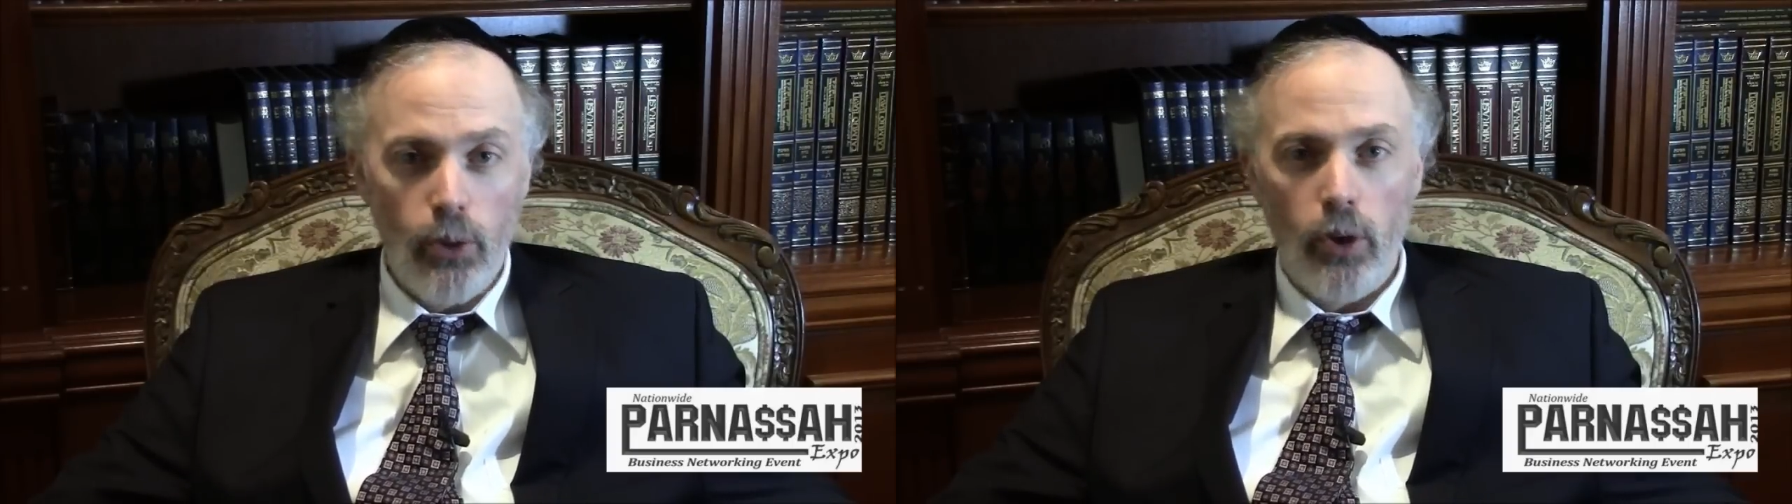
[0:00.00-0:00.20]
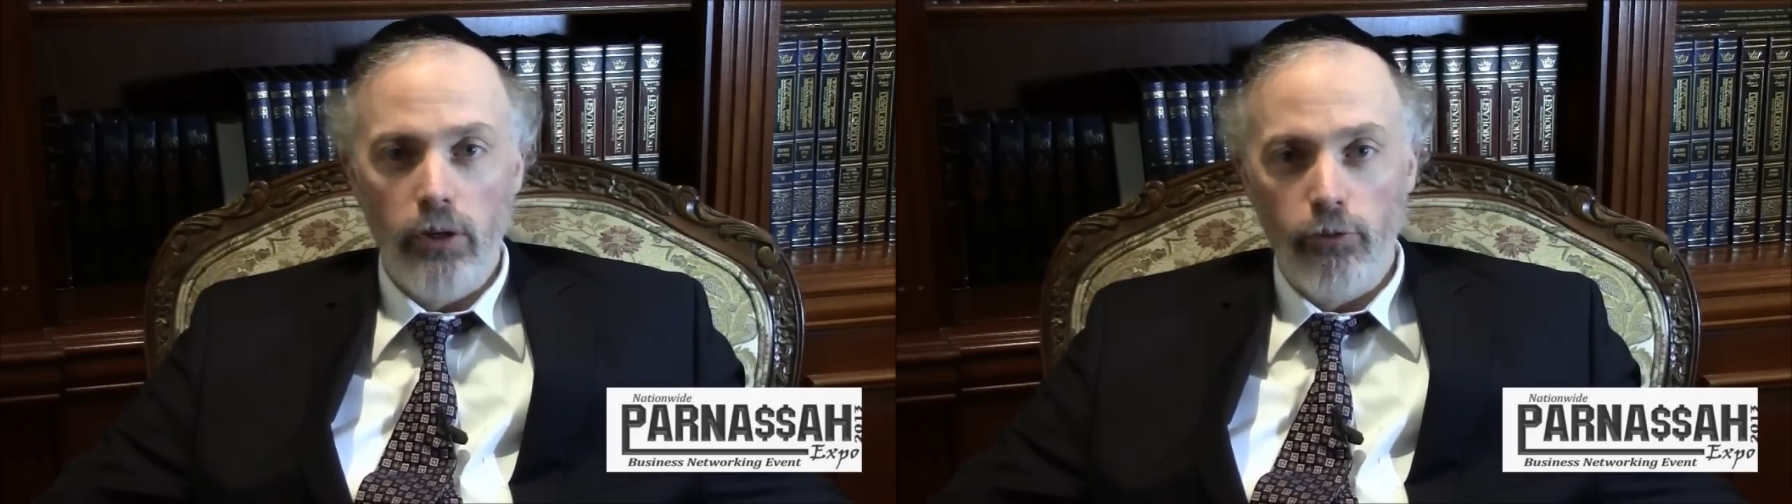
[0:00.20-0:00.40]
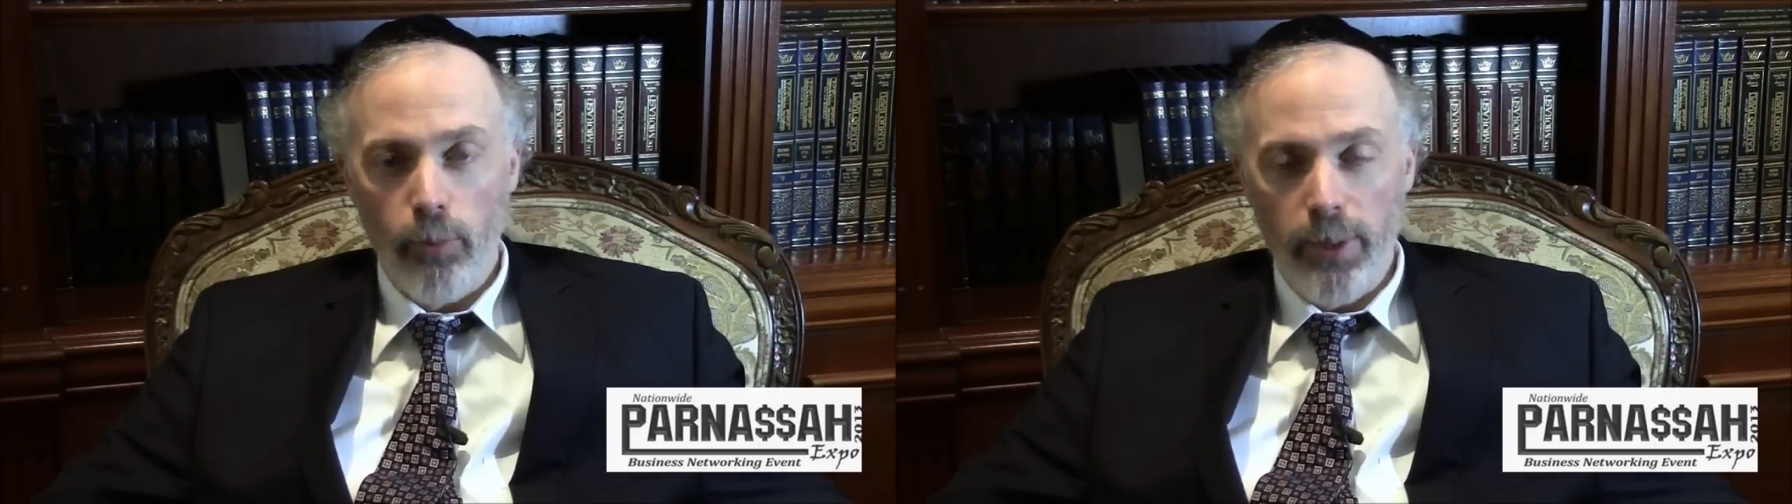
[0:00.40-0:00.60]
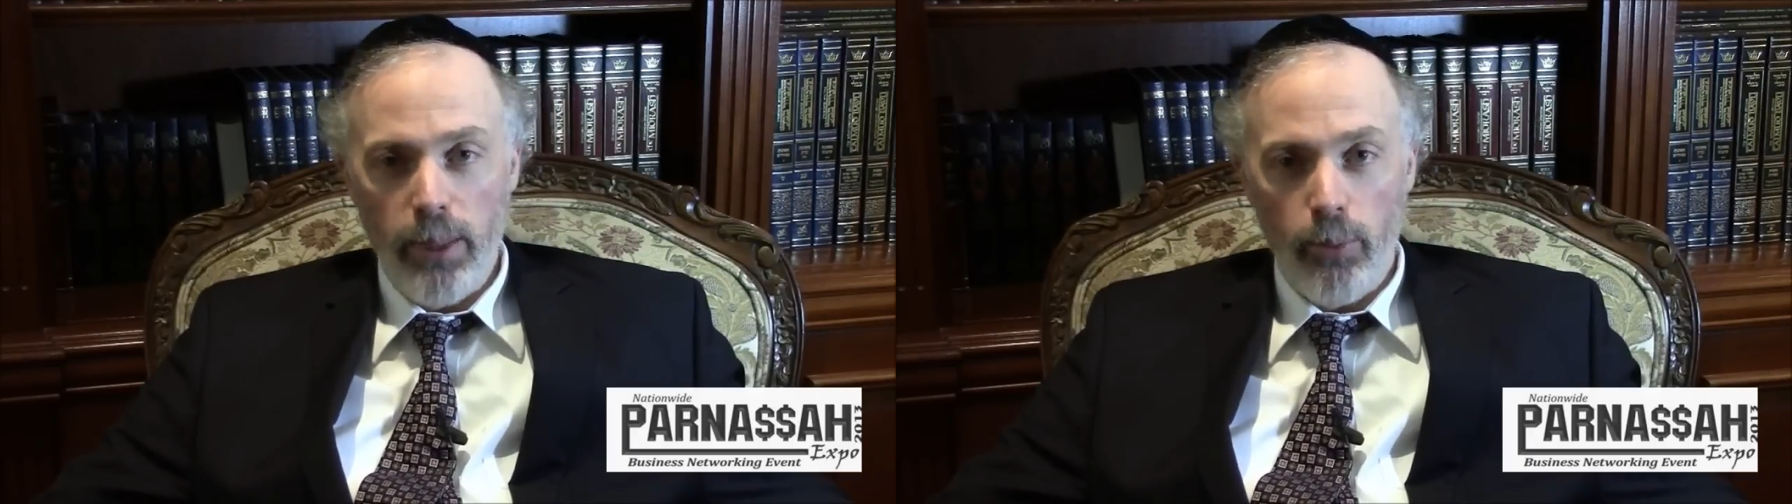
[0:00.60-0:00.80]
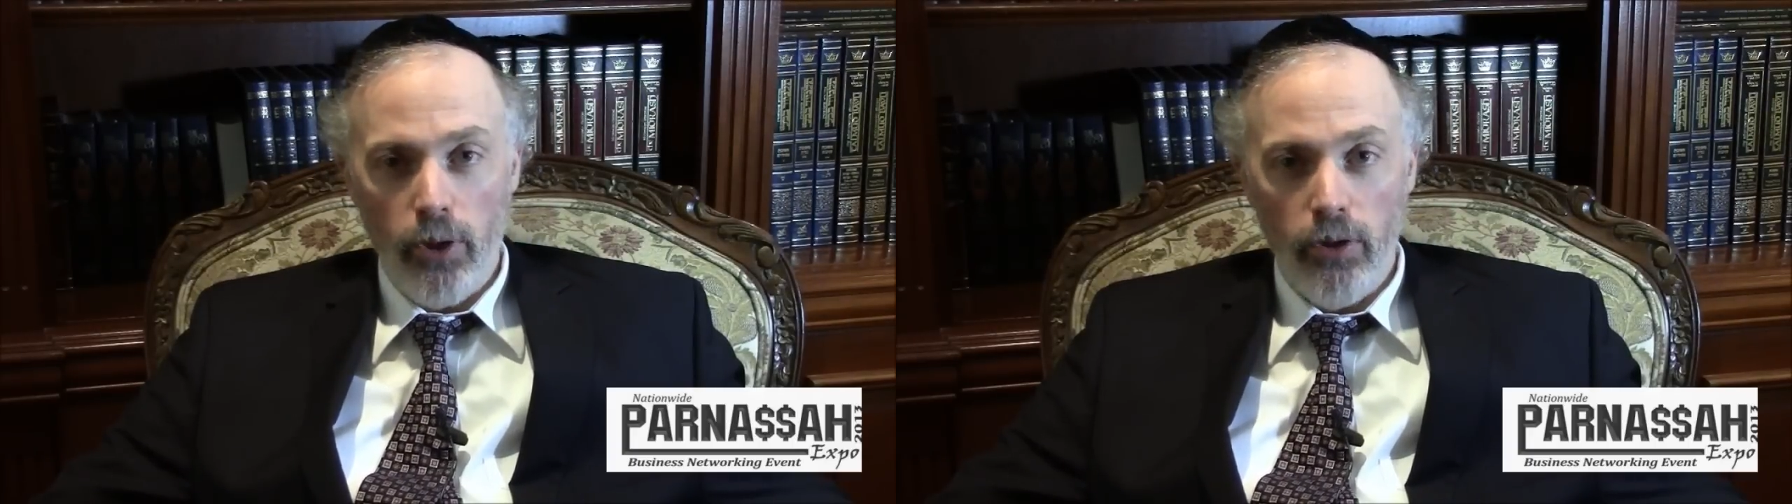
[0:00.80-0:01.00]
are looking for
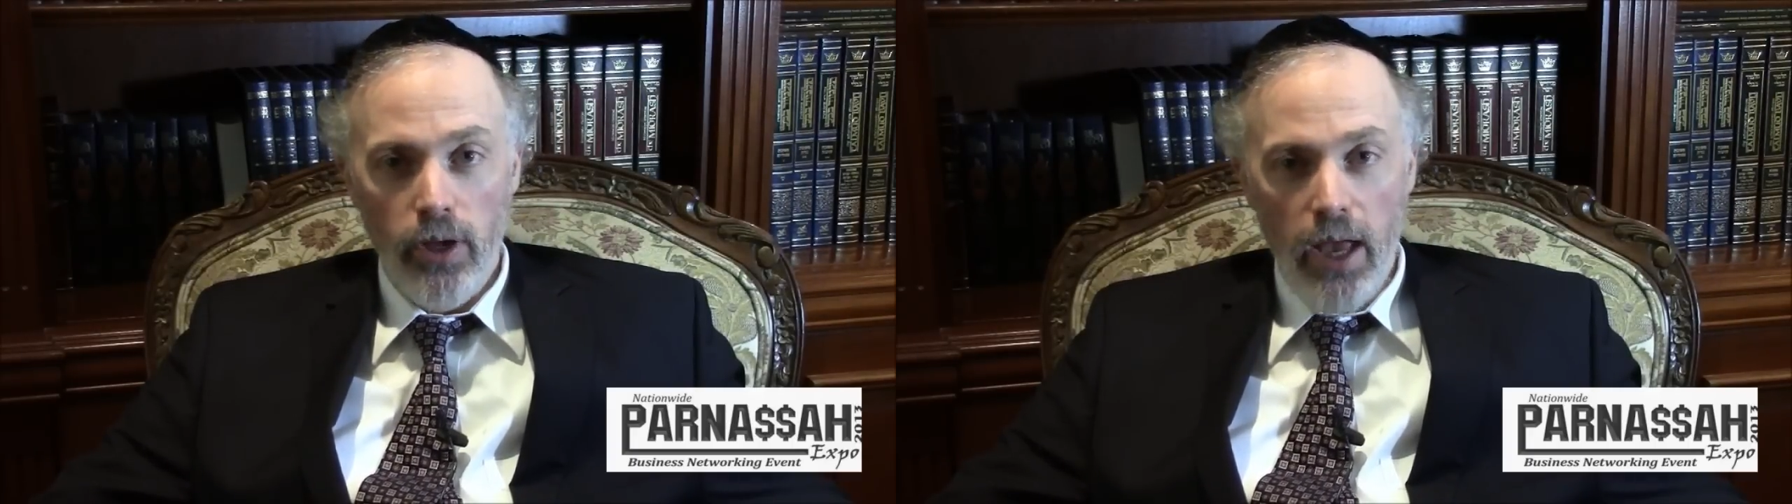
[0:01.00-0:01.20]
people,